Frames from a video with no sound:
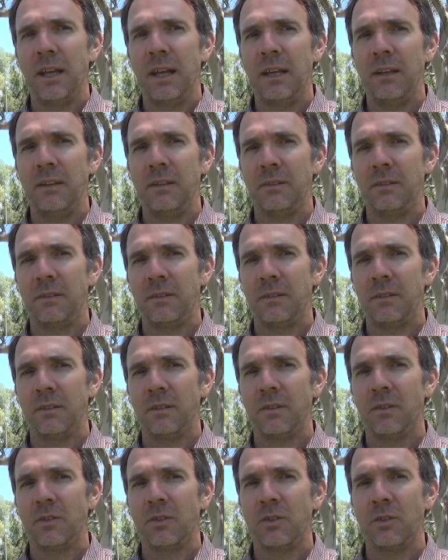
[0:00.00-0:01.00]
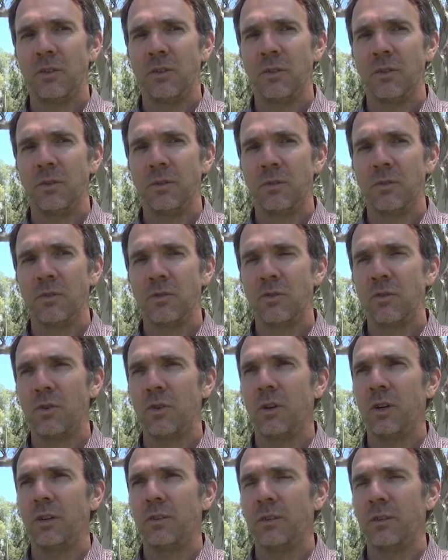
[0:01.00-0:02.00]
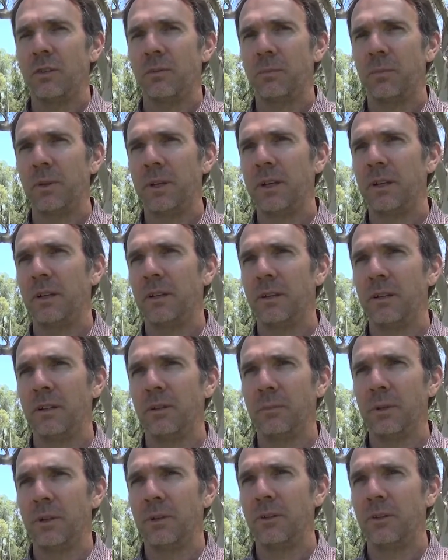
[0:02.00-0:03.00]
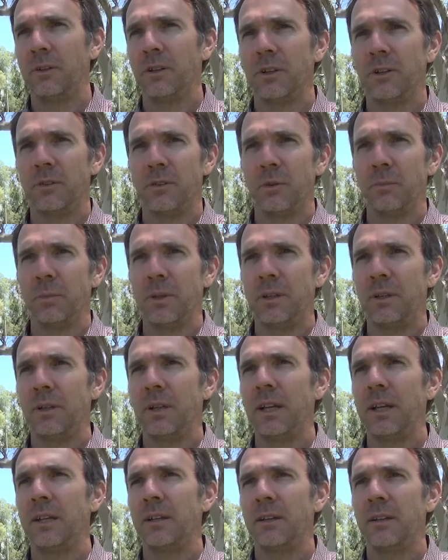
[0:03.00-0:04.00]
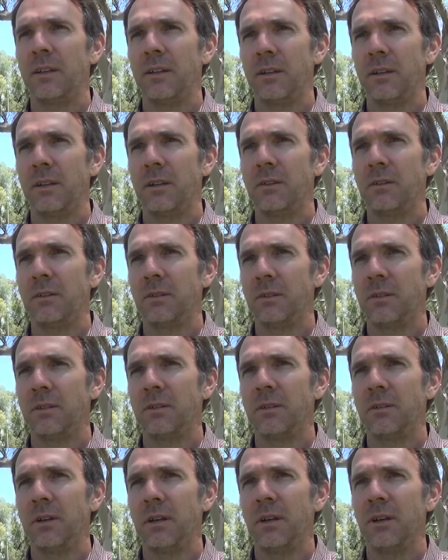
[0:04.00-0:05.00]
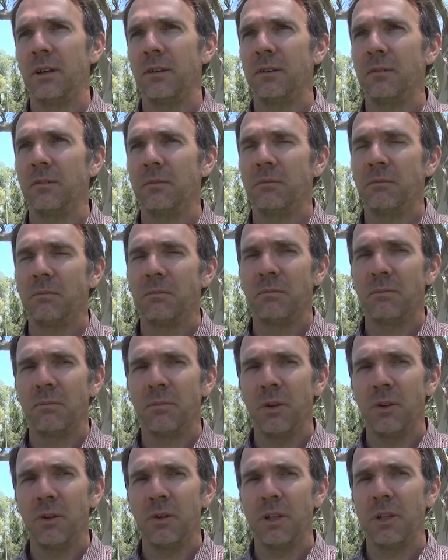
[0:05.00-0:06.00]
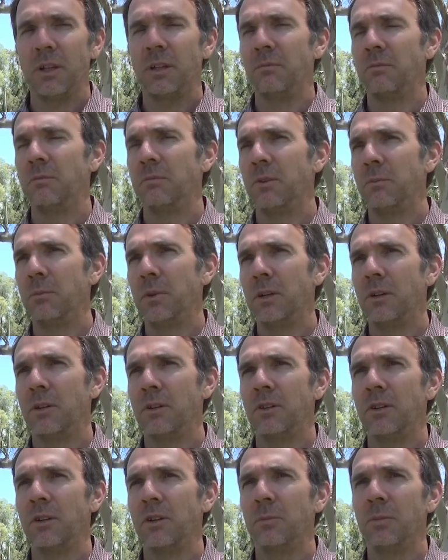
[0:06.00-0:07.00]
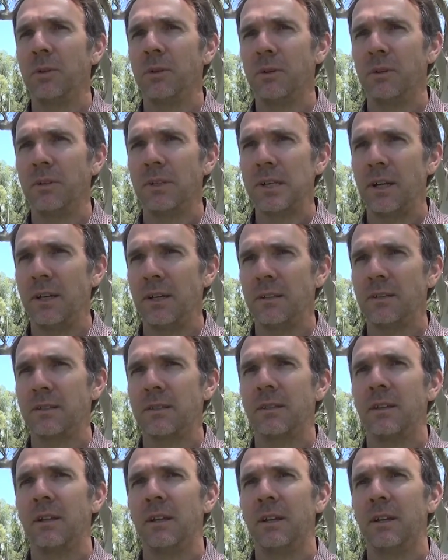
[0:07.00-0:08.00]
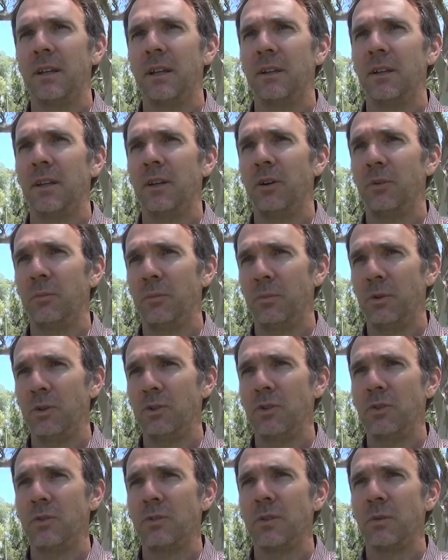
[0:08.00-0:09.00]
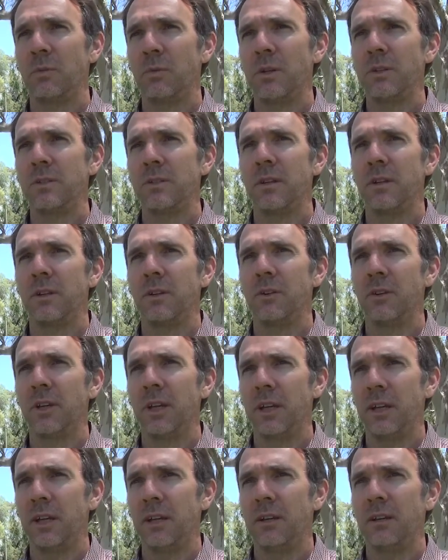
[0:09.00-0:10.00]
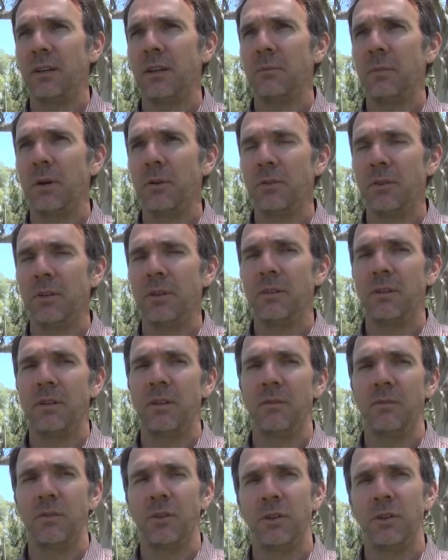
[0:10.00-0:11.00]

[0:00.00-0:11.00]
is to try to plant a little bit earlier or a bit later than those early to mid-October dates. That'll help reduce the risk that you'll get hit at the most sensitive